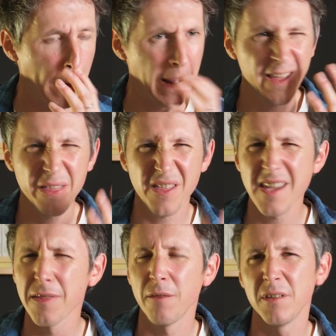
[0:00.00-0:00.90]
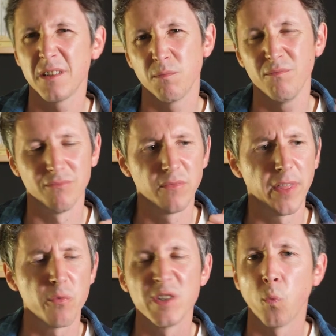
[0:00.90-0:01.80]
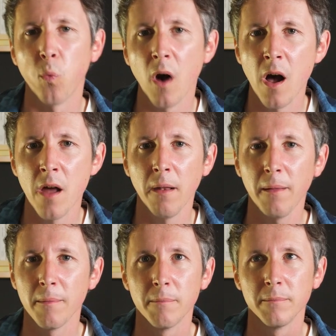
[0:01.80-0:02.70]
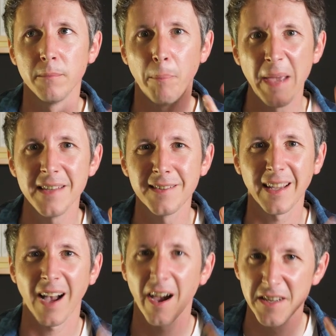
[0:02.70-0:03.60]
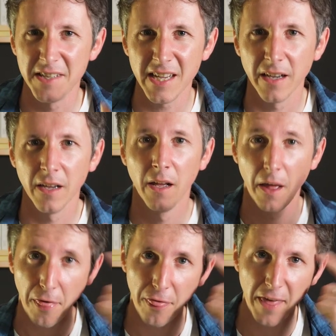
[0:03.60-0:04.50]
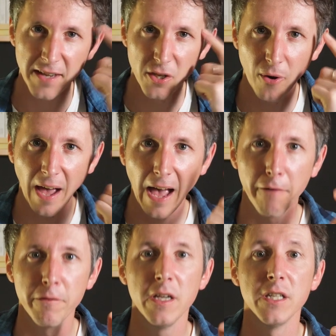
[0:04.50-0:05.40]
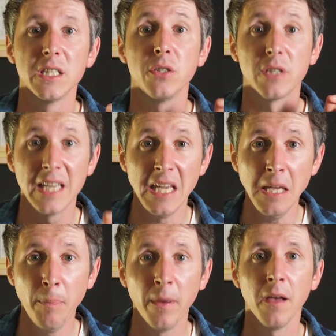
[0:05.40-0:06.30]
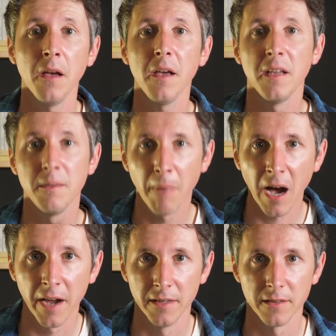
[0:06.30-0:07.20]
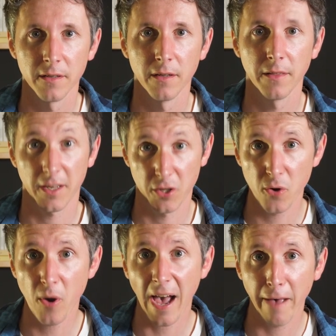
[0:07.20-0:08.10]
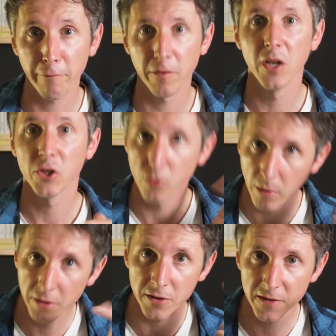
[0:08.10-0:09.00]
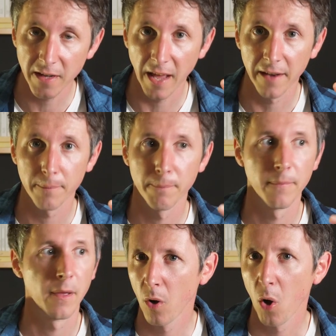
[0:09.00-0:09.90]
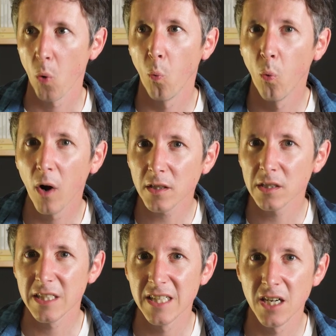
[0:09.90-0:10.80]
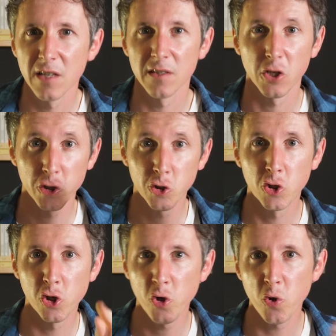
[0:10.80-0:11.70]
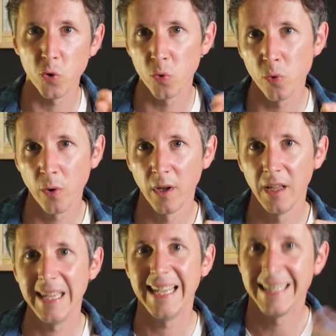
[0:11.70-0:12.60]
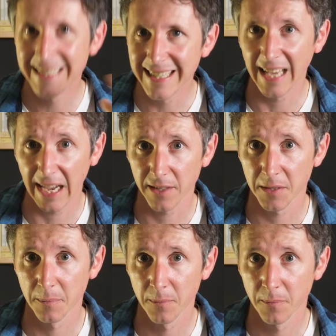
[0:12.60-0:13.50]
I think there is one basic idea that you have to keep in mind, that you have to understand. What does to indicate?